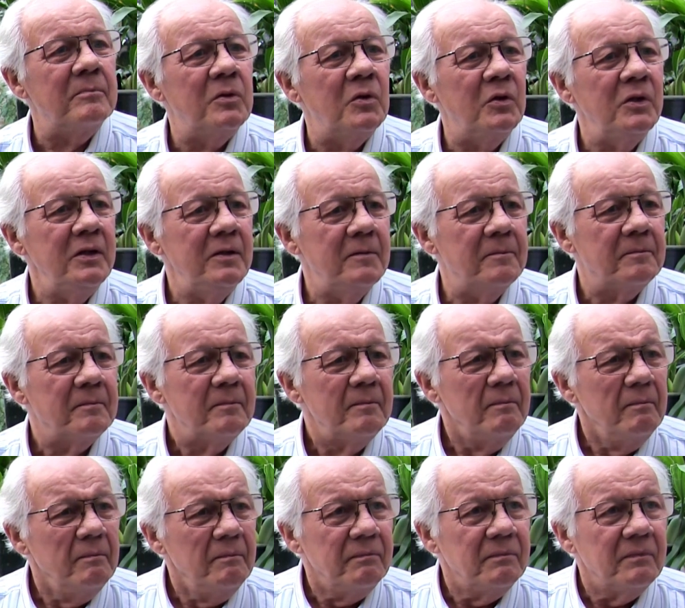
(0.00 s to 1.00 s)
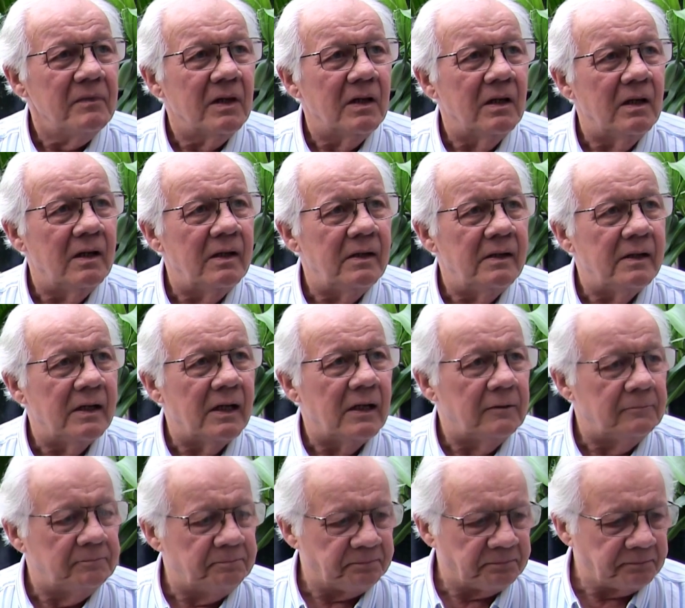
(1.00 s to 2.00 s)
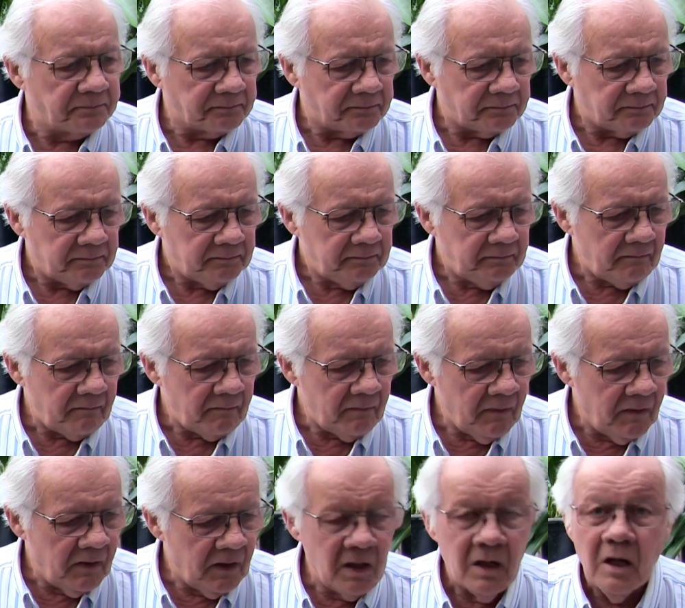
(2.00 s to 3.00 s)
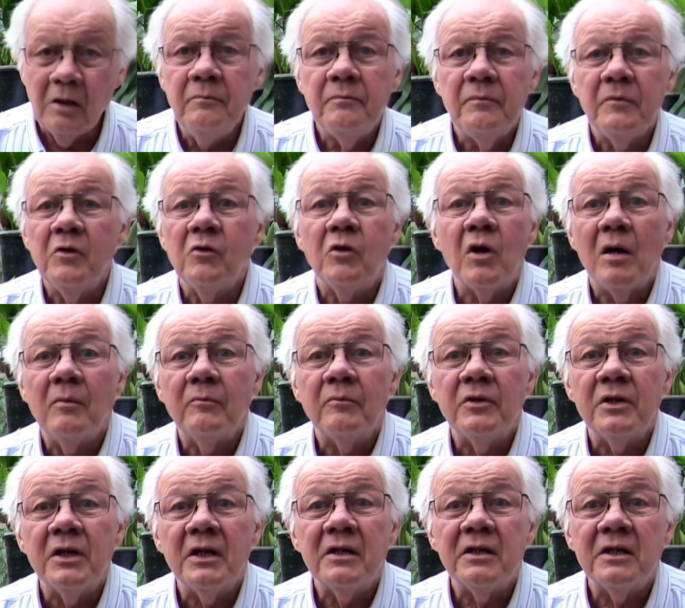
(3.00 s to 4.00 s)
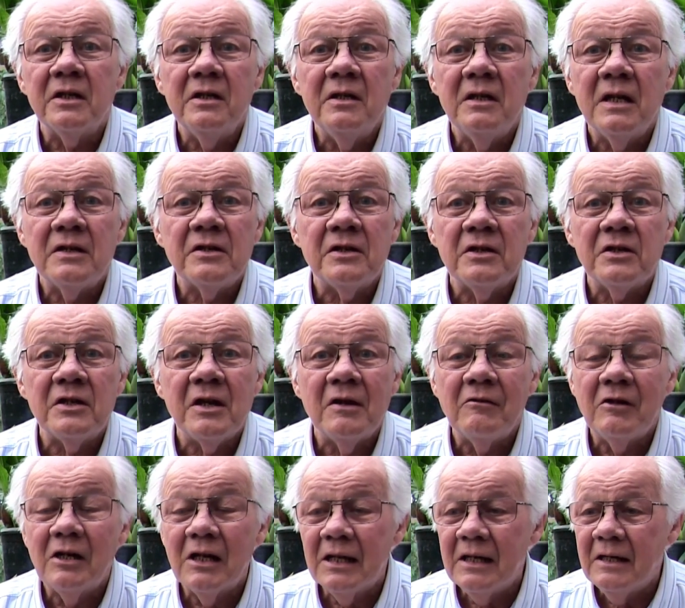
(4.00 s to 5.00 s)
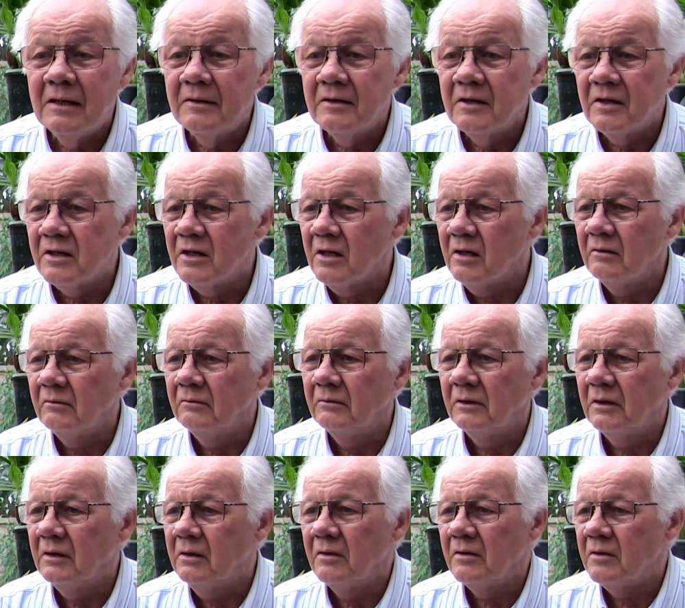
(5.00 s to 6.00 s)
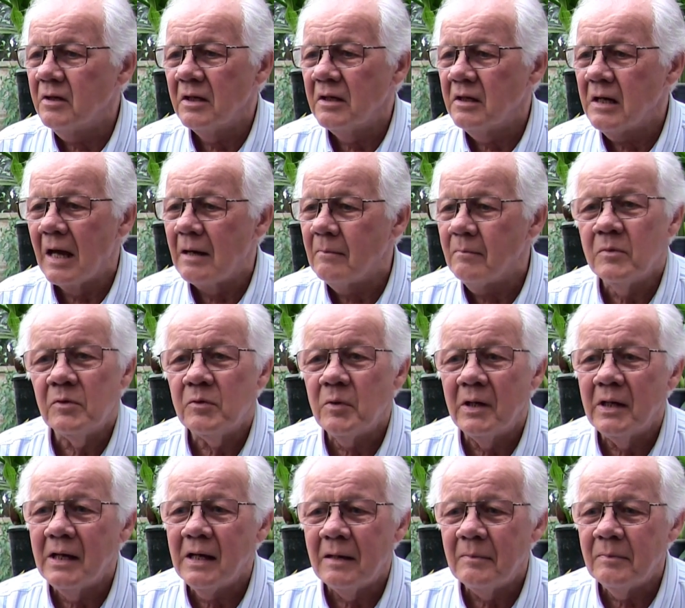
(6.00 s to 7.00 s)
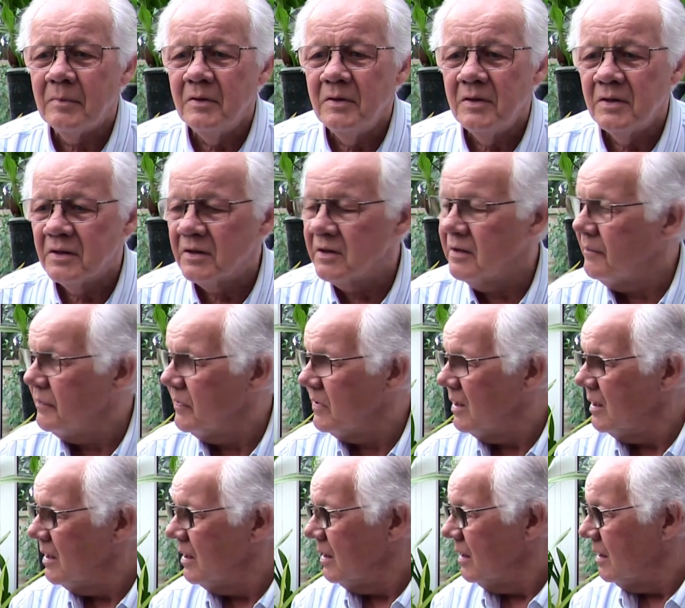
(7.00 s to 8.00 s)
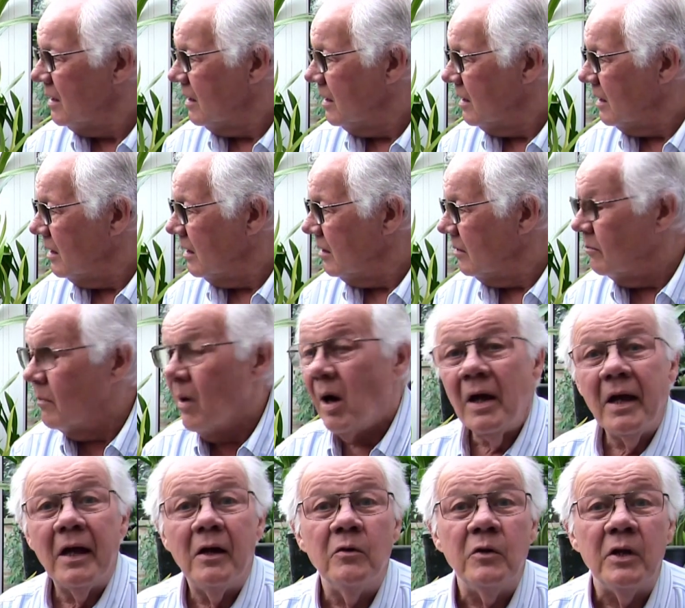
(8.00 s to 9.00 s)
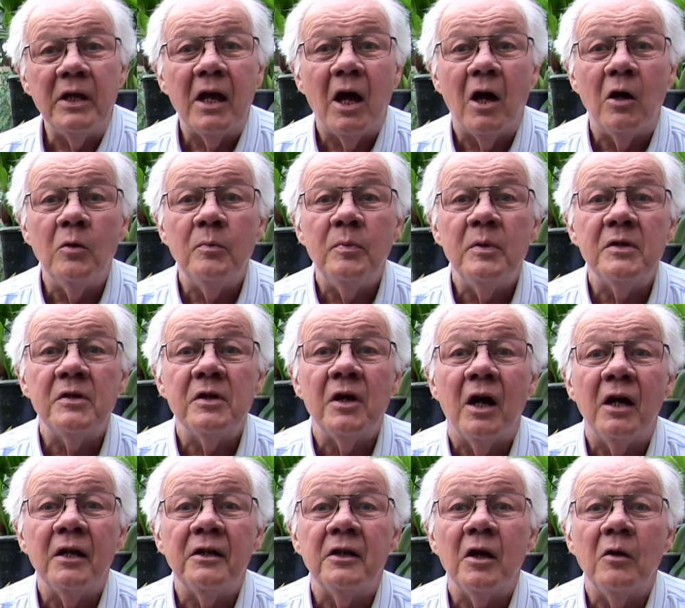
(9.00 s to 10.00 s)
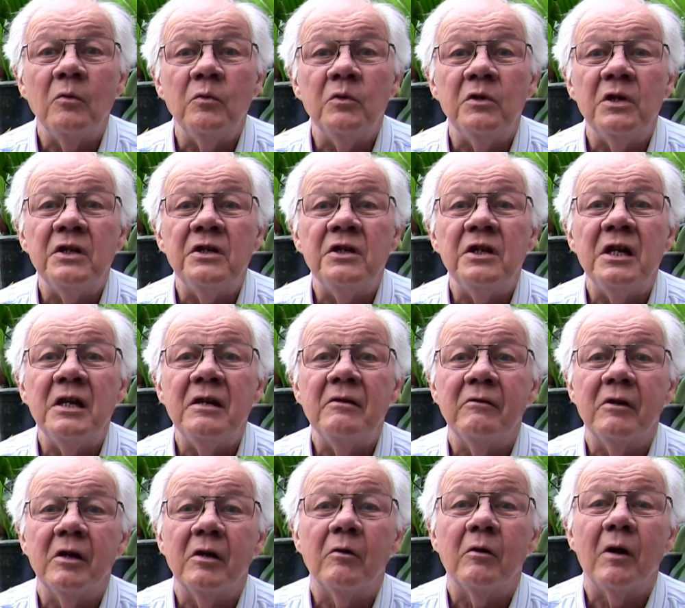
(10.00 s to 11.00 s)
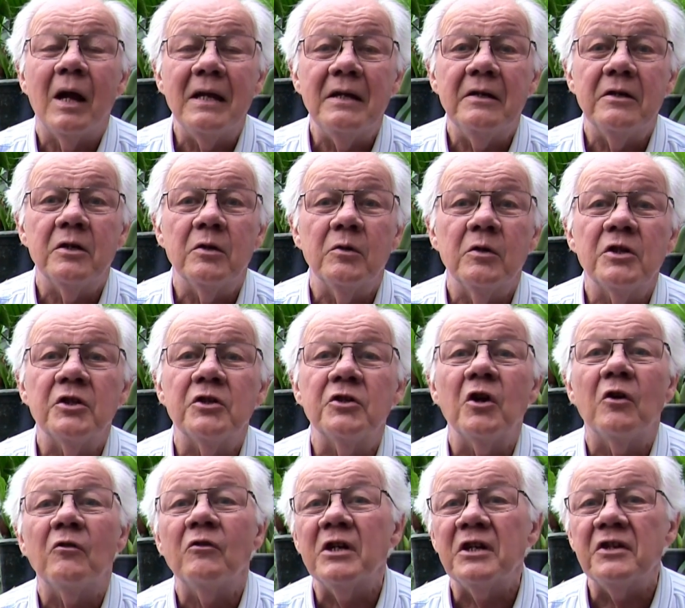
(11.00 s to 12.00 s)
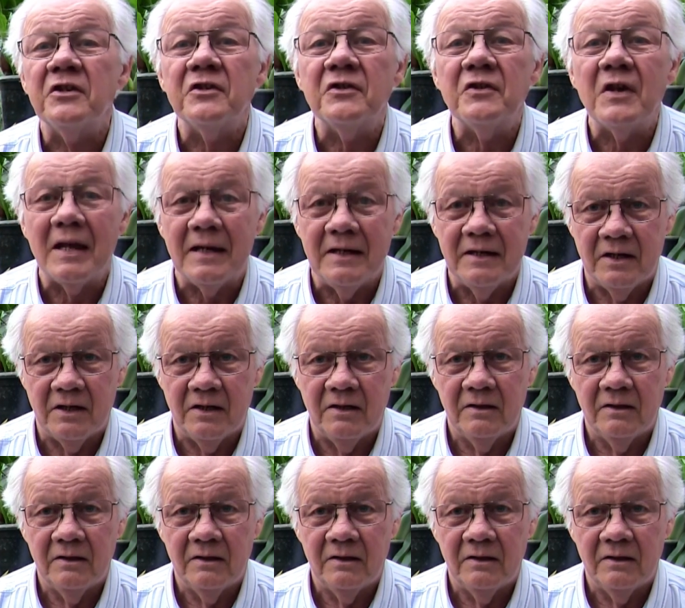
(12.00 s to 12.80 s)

point. And, you know, you can't predict it necessarily, so it happens when it happens. My only hope is that I don't deteriorate to a sorry state,